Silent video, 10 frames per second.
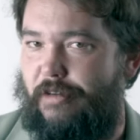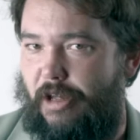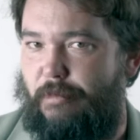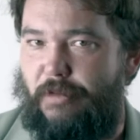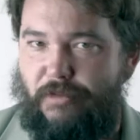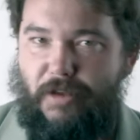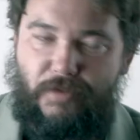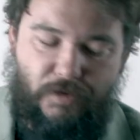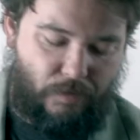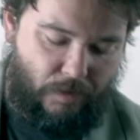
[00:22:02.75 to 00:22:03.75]
named
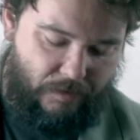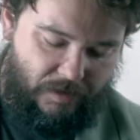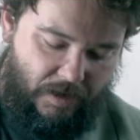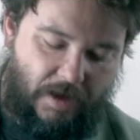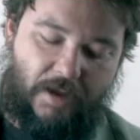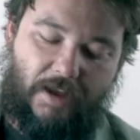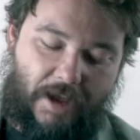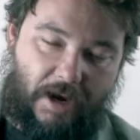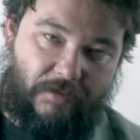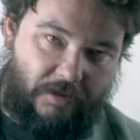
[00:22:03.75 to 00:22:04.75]
Seven Dwarves.
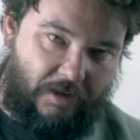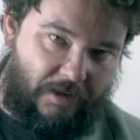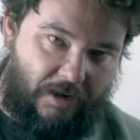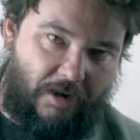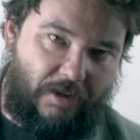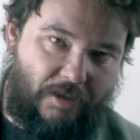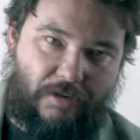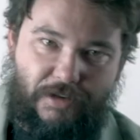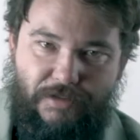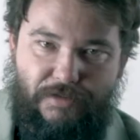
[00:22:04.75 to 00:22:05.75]
And if you look at the art, there
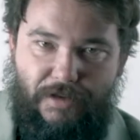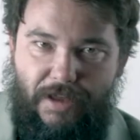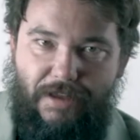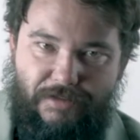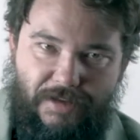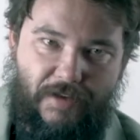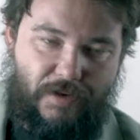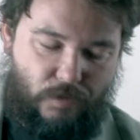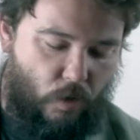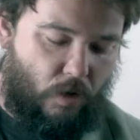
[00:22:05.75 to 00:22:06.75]
is seven
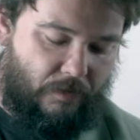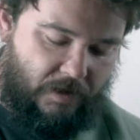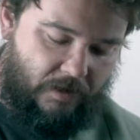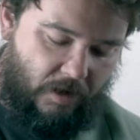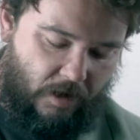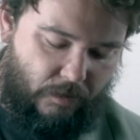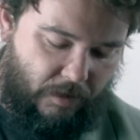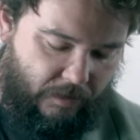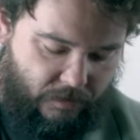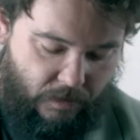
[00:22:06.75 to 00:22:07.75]
dwarves in the artwork.
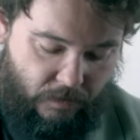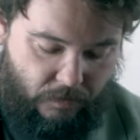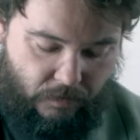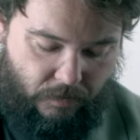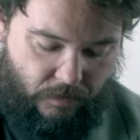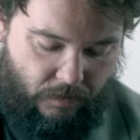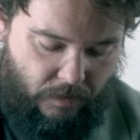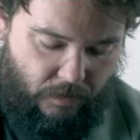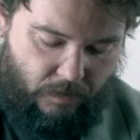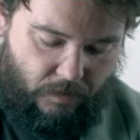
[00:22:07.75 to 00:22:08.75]
So,
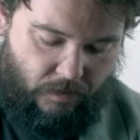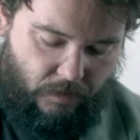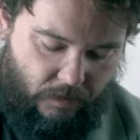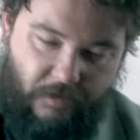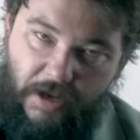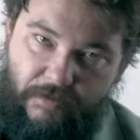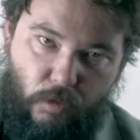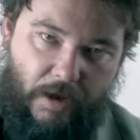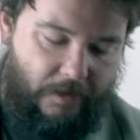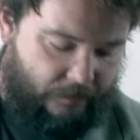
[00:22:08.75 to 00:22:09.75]
Flavor
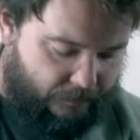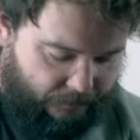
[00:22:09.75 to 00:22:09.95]
Win,